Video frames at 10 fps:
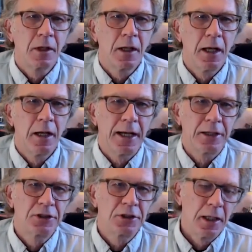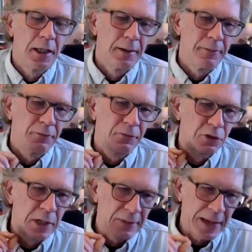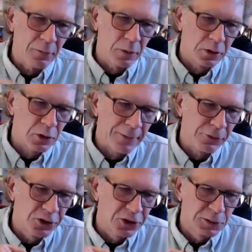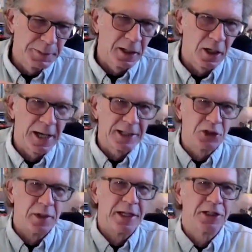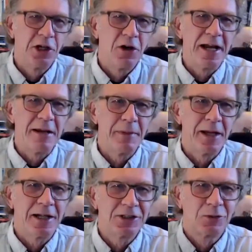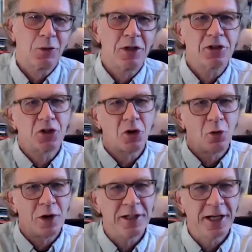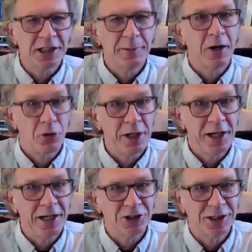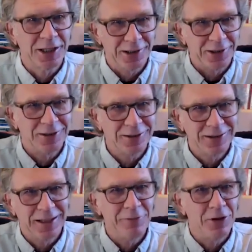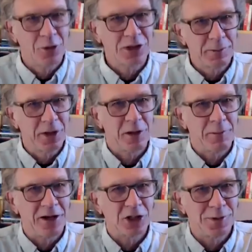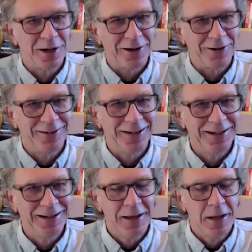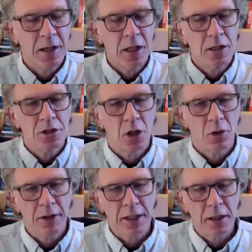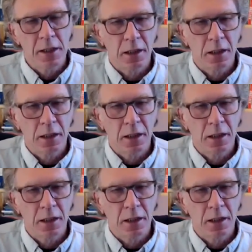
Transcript: And that's, that one travels at the speed of light, so it gets here in 8 minutes, where the solar wind takes about 3 days to get here, even though it's 1 million miles per hour, right? So the